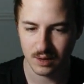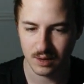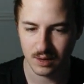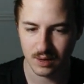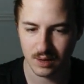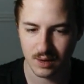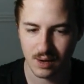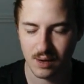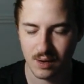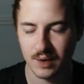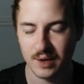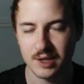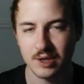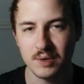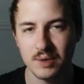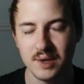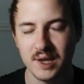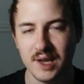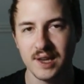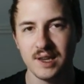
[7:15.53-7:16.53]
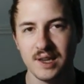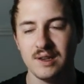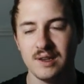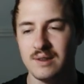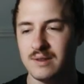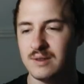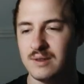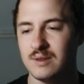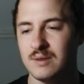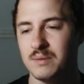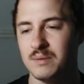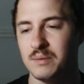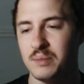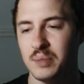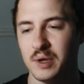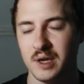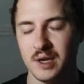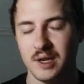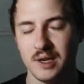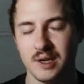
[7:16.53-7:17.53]
Like, you can,
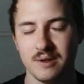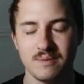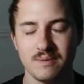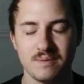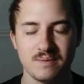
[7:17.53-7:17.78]
but